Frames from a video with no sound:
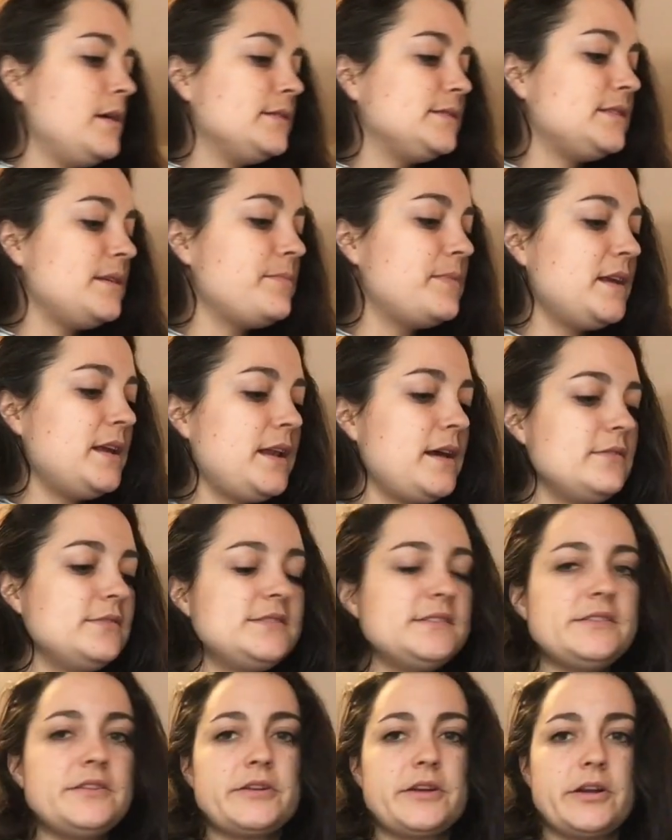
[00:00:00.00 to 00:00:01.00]
Something
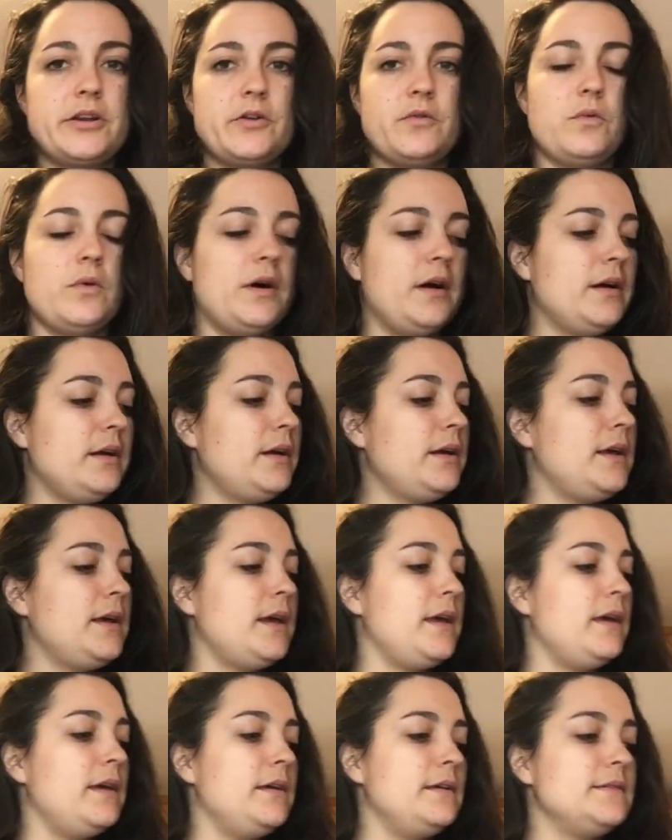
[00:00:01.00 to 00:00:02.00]
else you're going to want
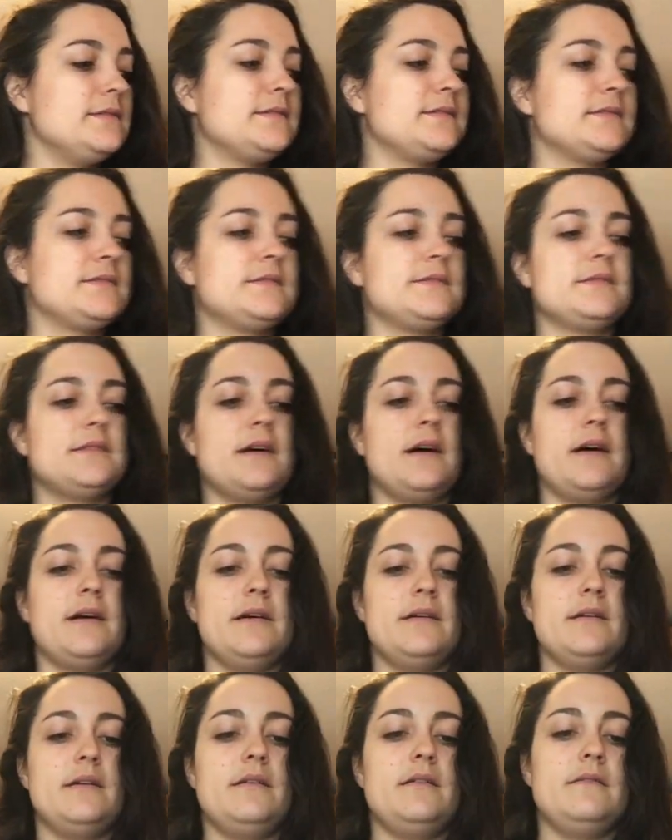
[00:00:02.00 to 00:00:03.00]
is
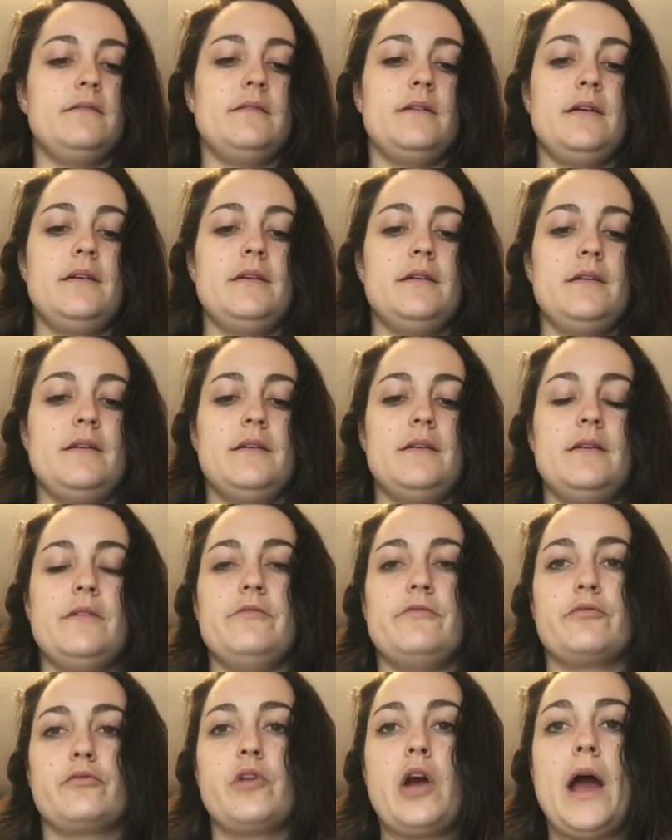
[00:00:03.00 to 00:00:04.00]
a
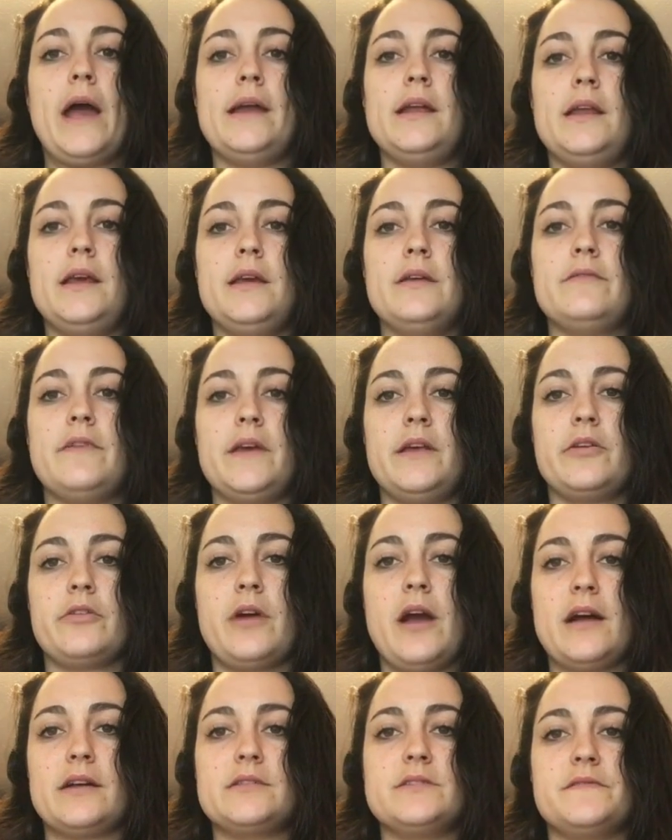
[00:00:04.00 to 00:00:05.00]
variety of
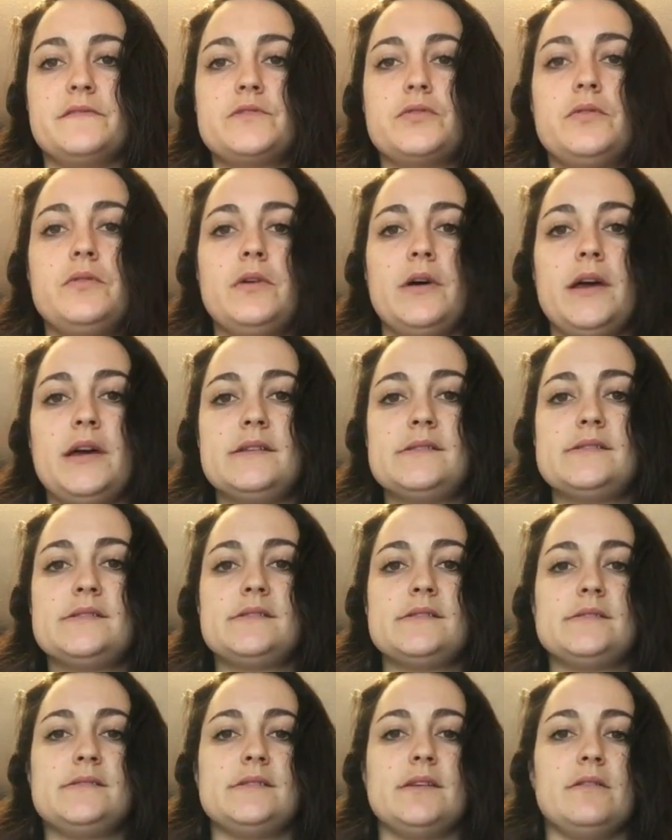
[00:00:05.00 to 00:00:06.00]
interactive
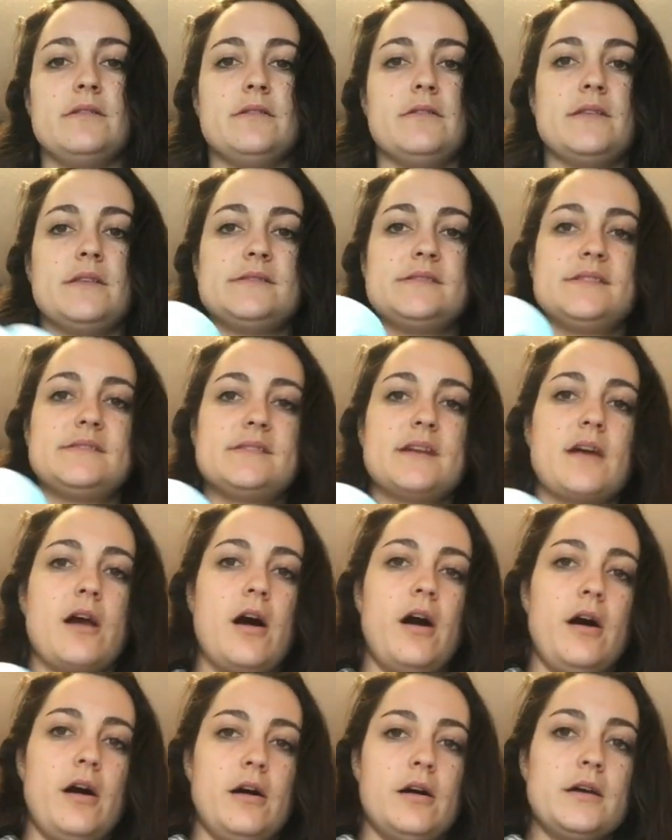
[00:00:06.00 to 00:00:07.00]
toys. So this is a
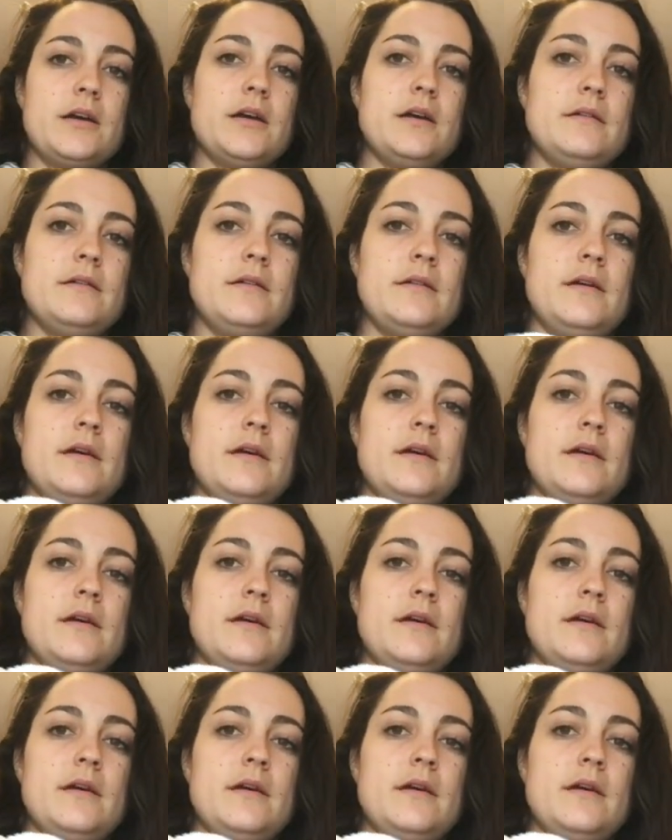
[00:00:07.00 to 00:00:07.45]
Kong.